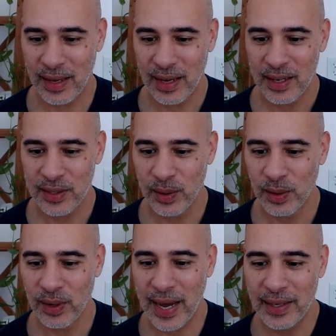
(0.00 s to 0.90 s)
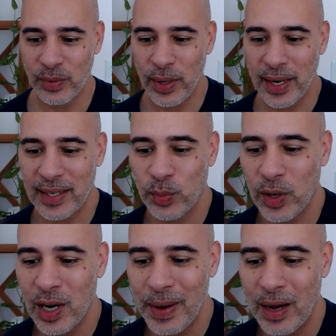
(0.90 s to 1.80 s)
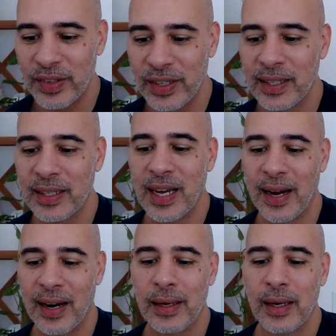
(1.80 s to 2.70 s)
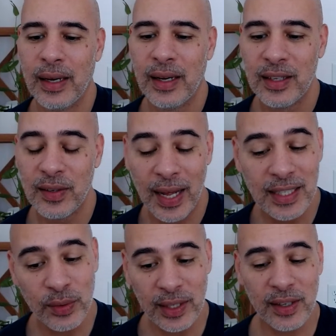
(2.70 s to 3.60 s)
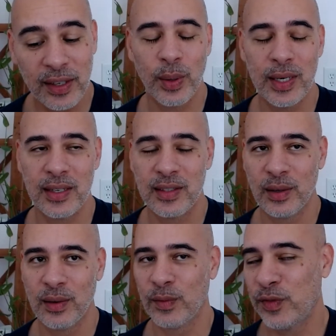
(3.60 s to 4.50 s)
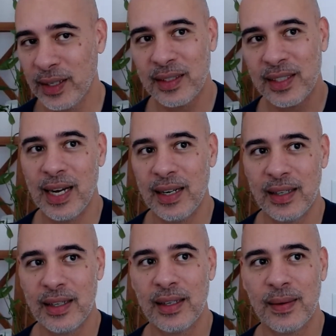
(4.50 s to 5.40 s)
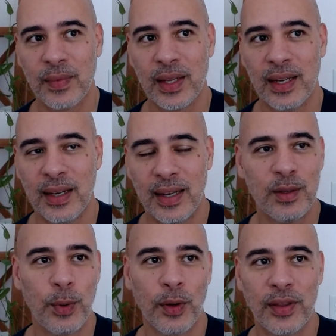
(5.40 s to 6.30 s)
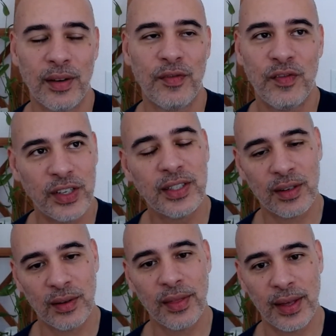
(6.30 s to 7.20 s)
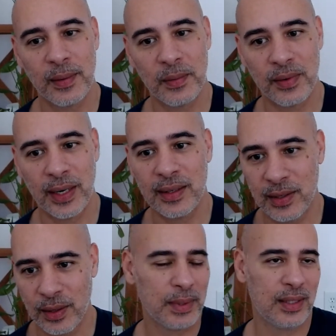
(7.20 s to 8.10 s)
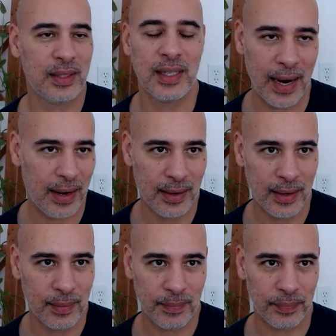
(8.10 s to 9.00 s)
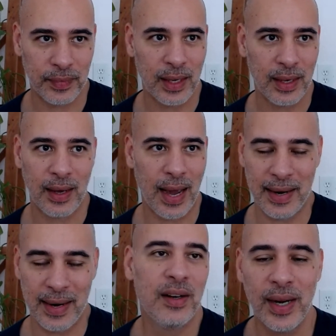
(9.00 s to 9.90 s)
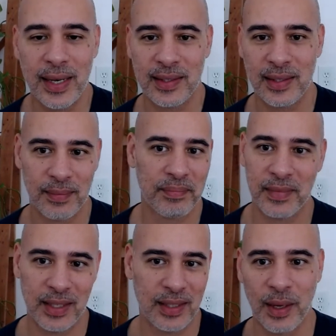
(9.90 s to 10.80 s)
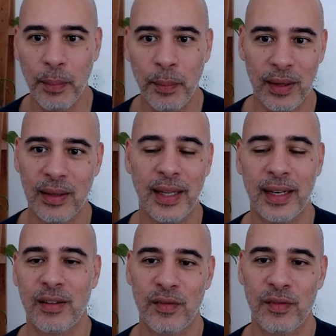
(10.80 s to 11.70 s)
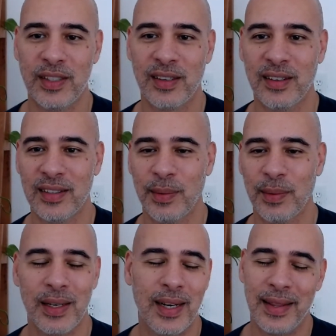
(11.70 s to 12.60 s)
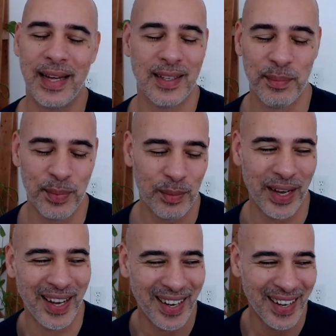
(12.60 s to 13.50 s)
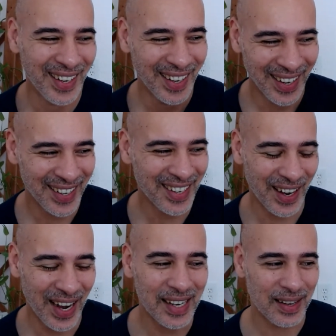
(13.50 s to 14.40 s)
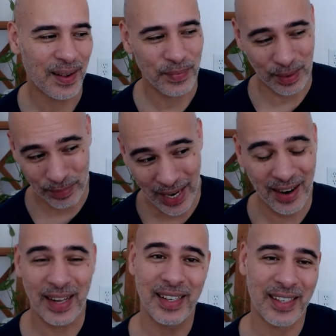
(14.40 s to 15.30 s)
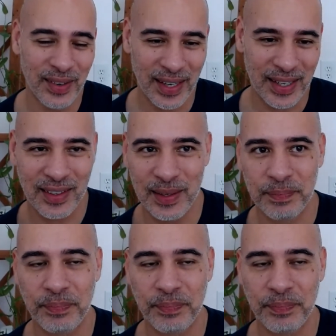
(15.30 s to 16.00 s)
So Antoine asks, what about feeling tired? So that's a really good question. So feeling tired is both a physical thing, right? So I'm just tired. I need to rest. It's a simple, like physical symptom. Not that simple, but I'm tired. I need to rest, right?